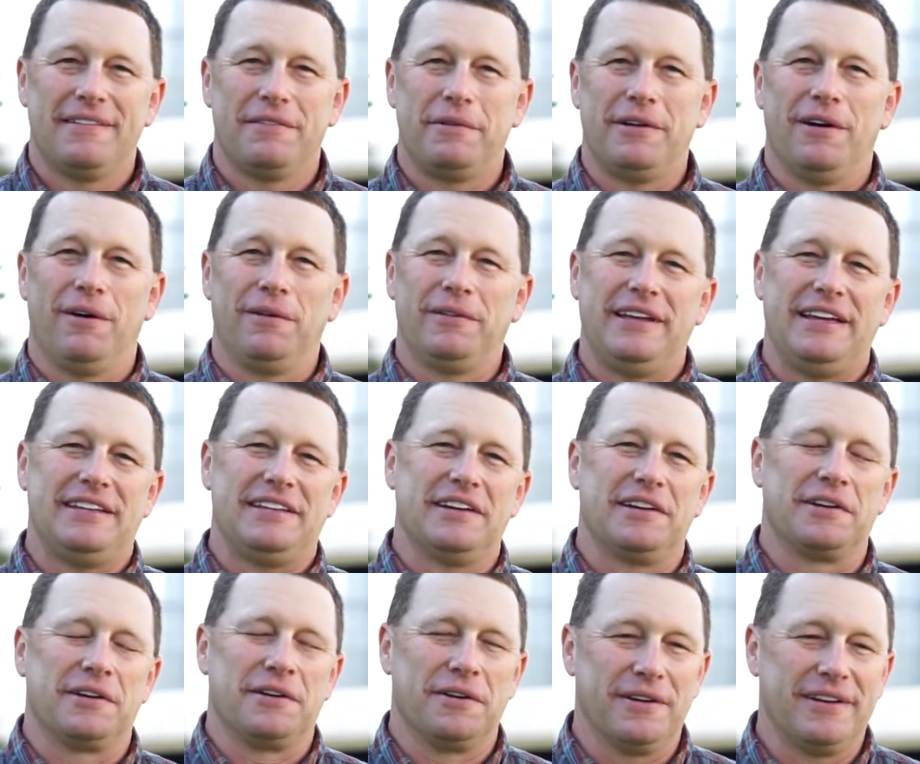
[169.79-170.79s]
We all need to
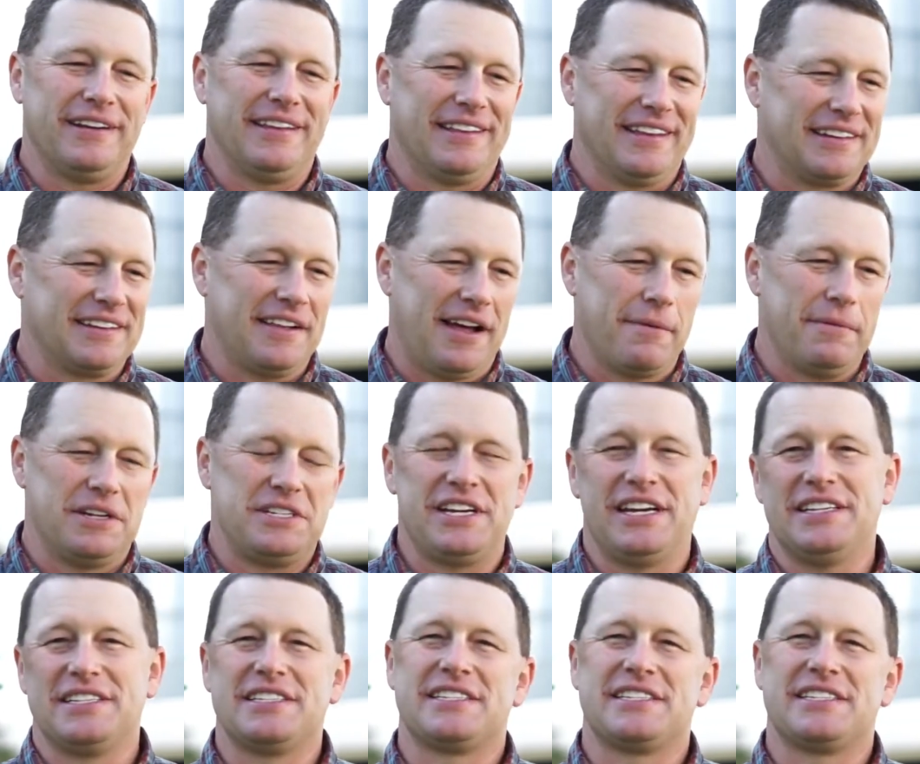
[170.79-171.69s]
agree that climate change